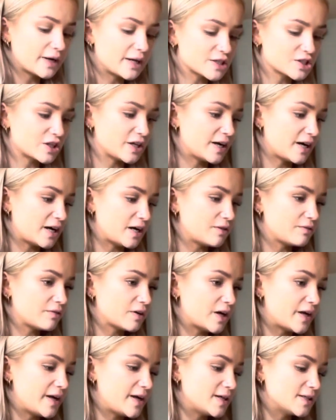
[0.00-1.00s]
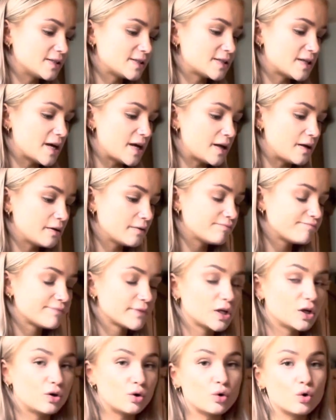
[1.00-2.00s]
actually have a tin
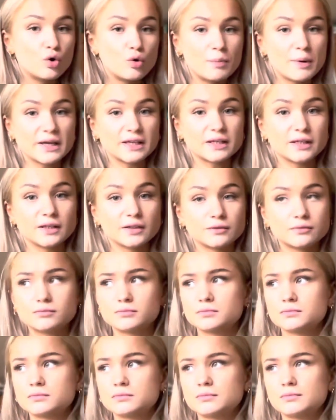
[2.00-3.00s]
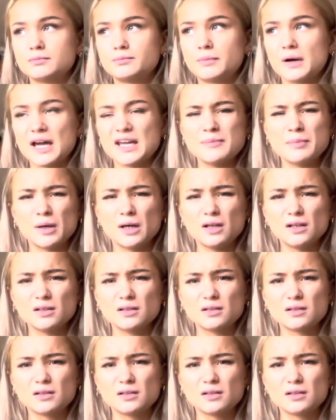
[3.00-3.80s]
or baking paper.